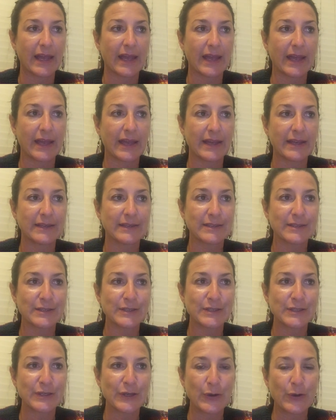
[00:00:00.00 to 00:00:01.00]
And
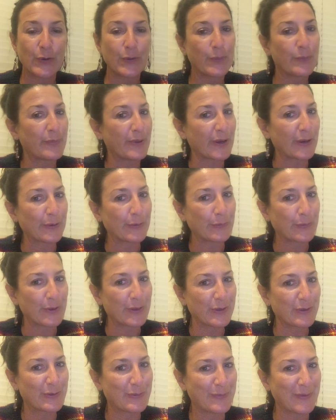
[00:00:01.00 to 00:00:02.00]
so bear
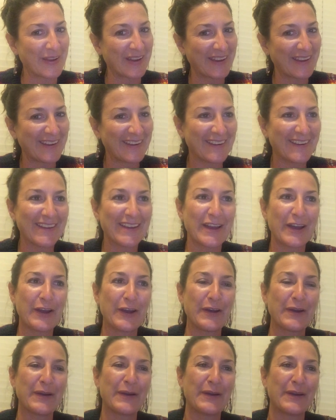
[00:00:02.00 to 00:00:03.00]
with me
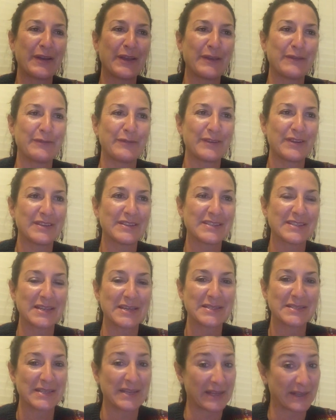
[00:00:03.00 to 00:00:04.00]
if it is
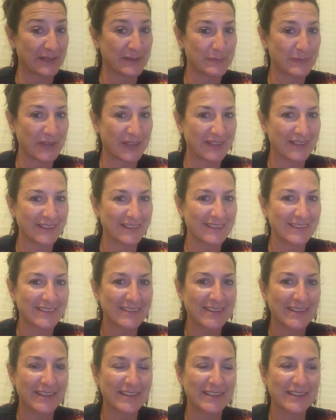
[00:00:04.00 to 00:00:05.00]
less animated
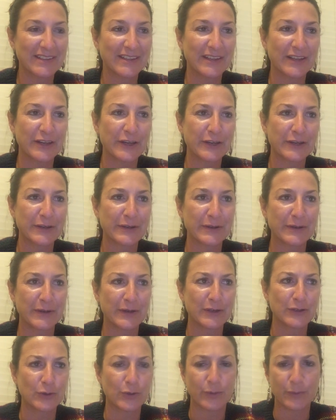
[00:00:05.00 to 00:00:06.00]
than
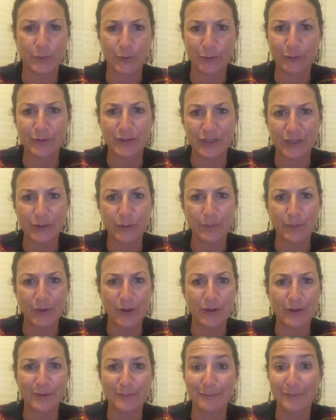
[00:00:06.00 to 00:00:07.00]
a normal video
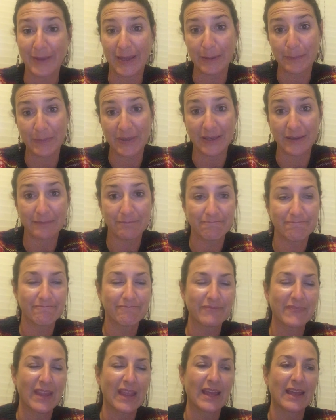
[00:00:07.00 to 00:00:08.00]
blog may be.
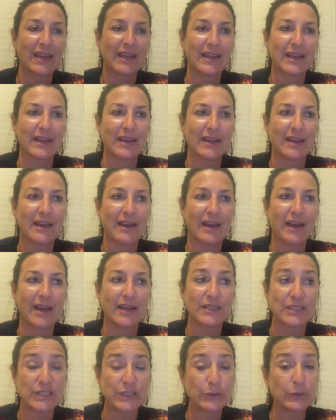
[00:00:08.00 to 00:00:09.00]

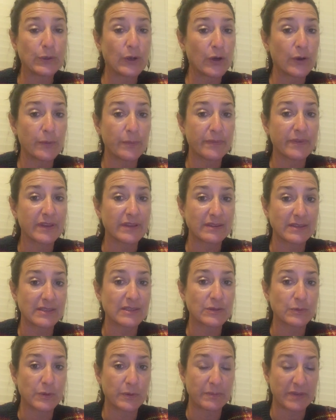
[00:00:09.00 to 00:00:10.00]
I do hope that
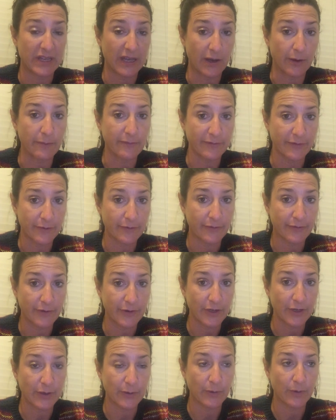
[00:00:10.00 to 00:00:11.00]
this will be helpful
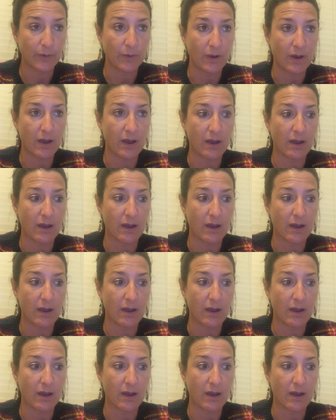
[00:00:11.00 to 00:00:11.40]
for you.